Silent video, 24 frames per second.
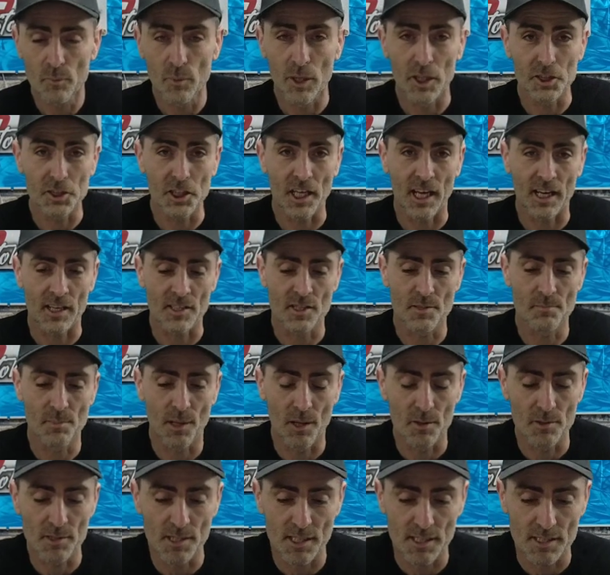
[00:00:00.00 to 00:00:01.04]
which
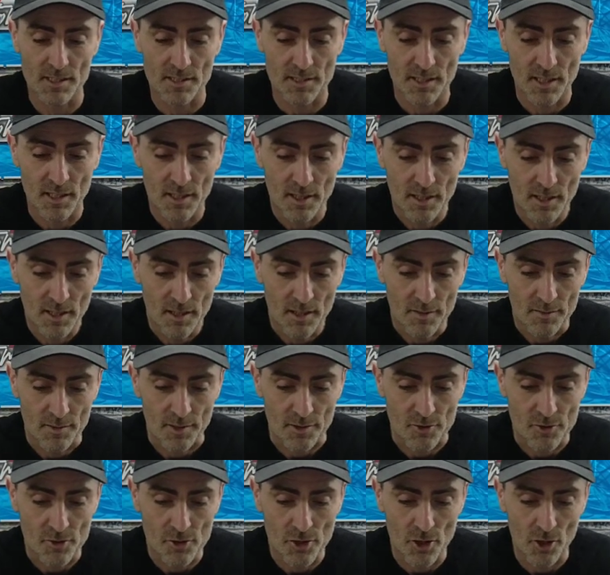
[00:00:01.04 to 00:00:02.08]
exposes
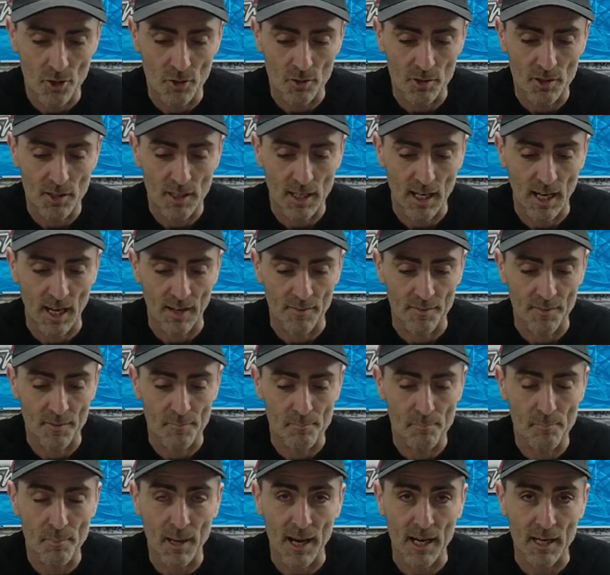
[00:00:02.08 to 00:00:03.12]
the chuck
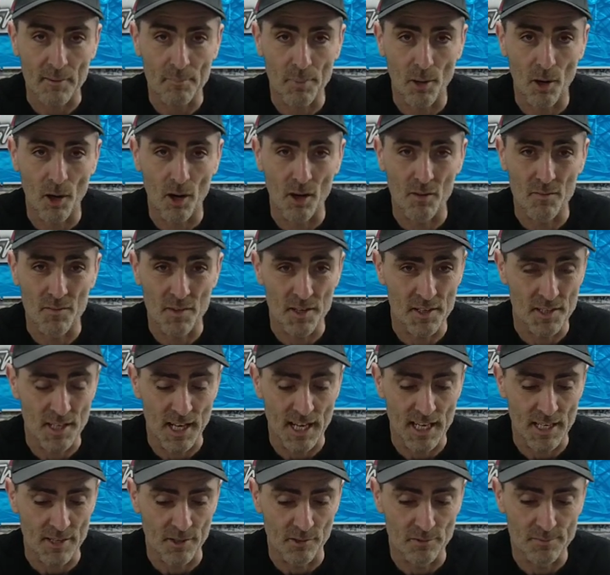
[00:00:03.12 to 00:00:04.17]
and the back part of the
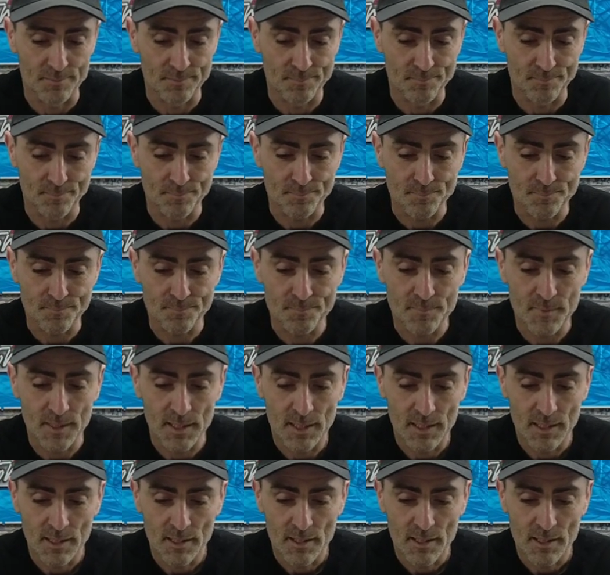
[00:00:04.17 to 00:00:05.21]
needle.
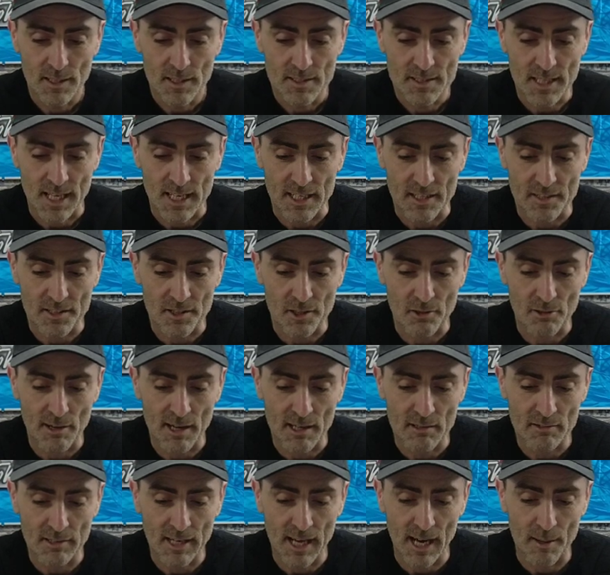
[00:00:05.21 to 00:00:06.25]
Take the
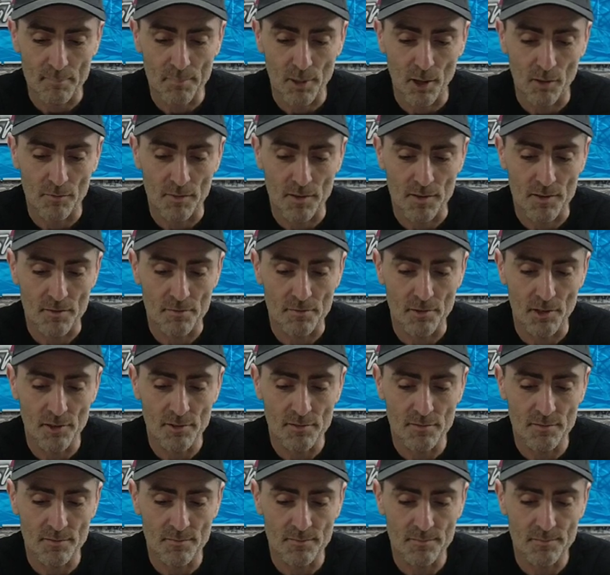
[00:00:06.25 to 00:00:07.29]
crown cap off at the
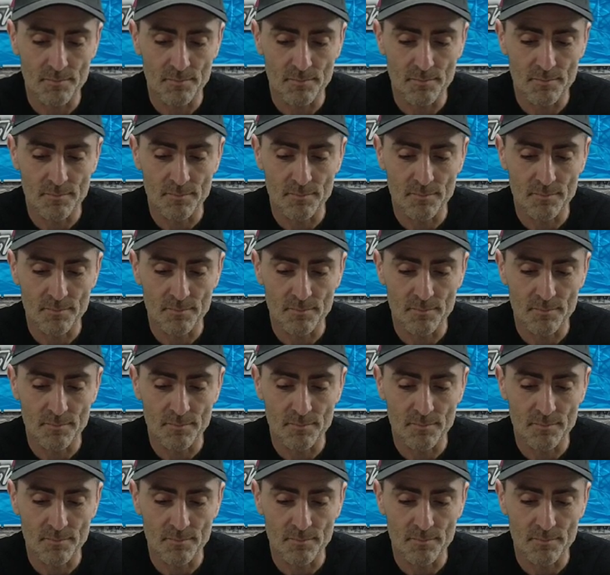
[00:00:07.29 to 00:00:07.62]
front,